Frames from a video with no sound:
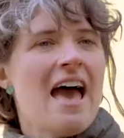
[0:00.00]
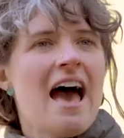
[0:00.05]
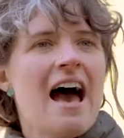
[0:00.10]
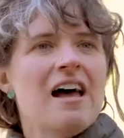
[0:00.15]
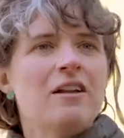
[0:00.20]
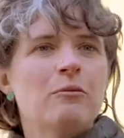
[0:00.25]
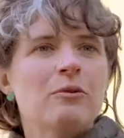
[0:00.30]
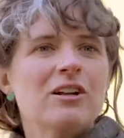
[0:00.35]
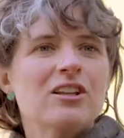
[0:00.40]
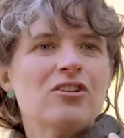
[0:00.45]

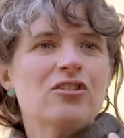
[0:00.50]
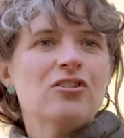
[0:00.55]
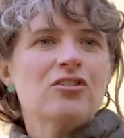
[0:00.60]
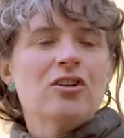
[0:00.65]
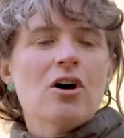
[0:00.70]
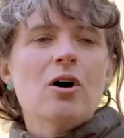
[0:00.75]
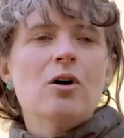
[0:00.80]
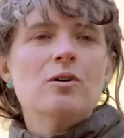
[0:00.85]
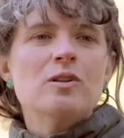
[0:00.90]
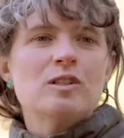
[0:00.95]
And what is
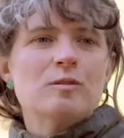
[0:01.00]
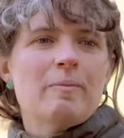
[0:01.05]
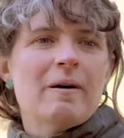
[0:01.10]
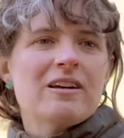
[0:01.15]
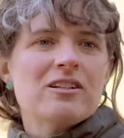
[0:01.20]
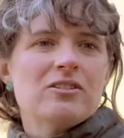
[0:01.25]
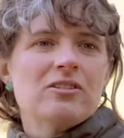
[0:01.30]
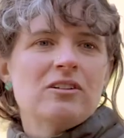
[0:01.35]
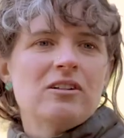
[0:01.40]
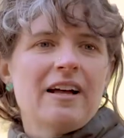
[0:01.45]
so
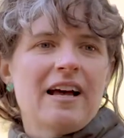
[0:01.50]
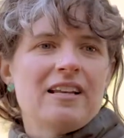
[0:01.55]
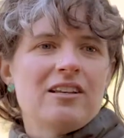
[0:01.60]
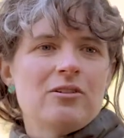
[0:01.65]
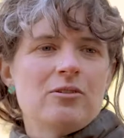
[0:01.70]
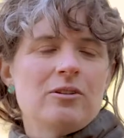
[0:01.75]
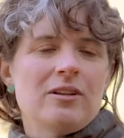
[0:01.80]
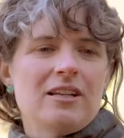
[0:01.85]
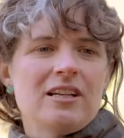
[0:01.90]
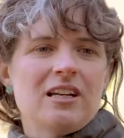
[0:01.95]
special and
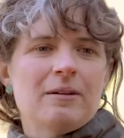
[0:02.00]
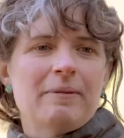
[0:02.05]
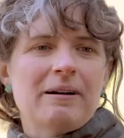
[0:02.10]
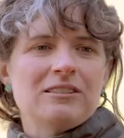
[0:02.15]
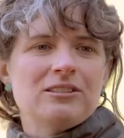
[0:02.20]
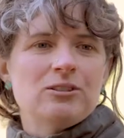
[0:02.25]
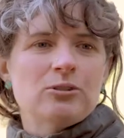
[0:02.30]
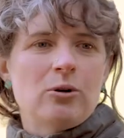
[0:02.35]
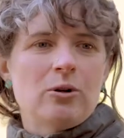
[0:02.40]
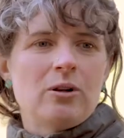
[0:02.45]
unique
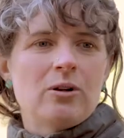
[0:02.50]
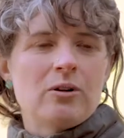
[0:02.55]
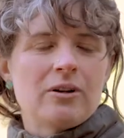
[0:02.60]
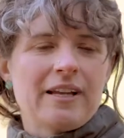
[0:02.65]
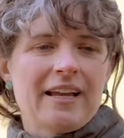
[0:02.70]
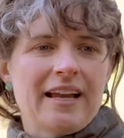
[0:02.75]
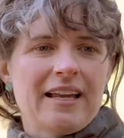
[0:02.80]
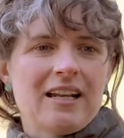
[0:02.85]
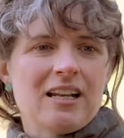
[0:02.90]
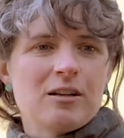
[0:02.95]
about soil
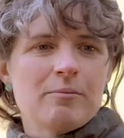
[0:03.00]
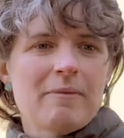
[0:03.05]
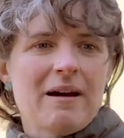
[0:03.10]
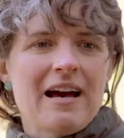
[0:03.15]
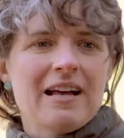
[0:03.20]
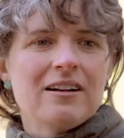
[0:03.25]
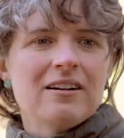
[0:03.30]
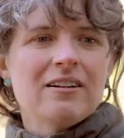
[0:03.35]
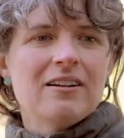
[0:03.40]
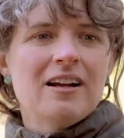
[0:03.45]
organic
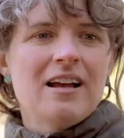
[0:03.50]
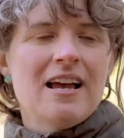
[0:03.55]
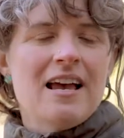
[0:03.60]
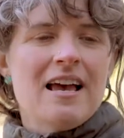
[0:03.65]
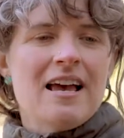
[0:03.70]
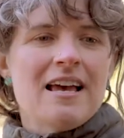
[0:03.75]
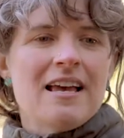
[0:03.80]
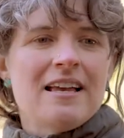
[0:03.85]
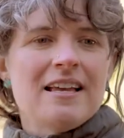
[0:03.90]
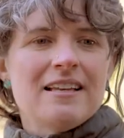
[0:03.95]
matter
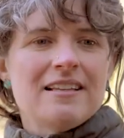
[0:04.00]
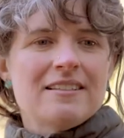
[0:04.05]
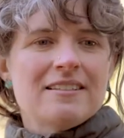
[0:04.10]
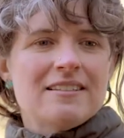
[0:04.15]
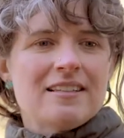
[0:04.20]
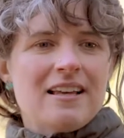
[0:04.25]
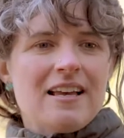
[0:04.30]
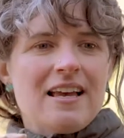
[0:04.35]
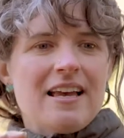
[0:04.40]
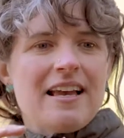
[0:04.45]

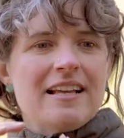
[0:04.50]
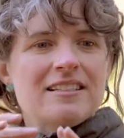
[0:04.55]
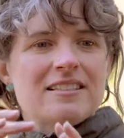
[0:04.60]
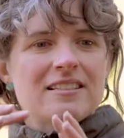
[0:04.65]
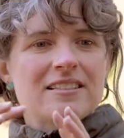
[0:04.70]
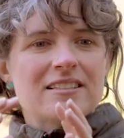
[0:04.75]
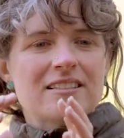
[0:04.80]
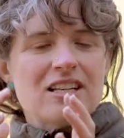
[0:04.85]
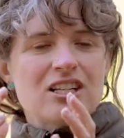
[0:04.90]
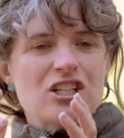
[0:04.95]
is
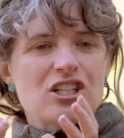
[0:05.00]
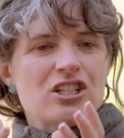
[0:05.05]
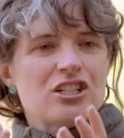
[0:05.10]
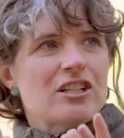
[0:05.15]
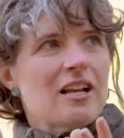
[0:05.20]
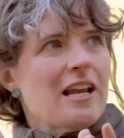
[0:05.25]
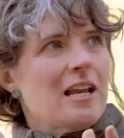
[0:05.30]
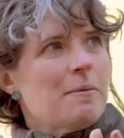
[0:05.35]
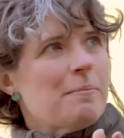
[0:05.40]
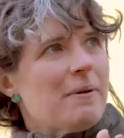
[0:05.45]
its
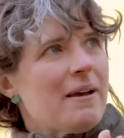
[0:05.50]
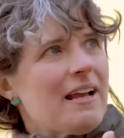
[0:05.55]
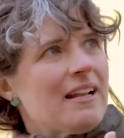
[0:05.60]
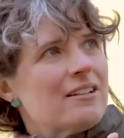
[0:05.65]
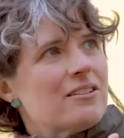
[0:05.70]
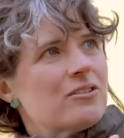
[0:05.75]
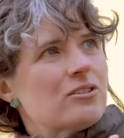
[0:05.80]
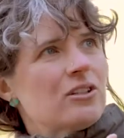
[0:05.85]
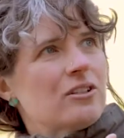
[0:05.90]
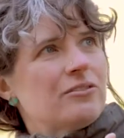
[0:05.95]
shape
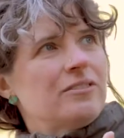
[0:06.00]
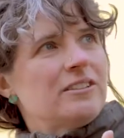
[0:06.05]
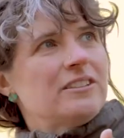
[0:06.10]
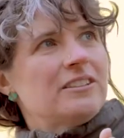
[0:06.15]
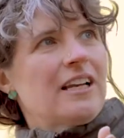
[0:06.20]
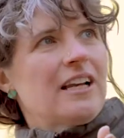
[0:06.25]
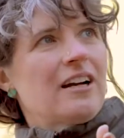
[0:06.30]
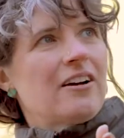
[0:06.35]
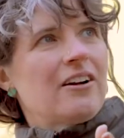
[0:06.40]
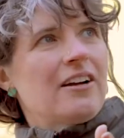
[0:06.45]
and
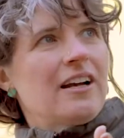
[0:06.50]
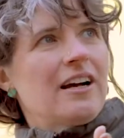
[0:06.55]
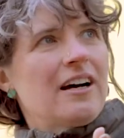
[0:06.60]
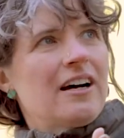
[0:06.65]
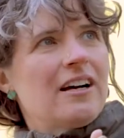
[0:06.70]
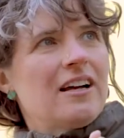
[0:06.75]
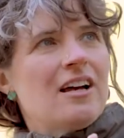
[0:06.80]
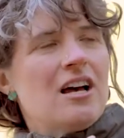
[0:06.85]
surface area.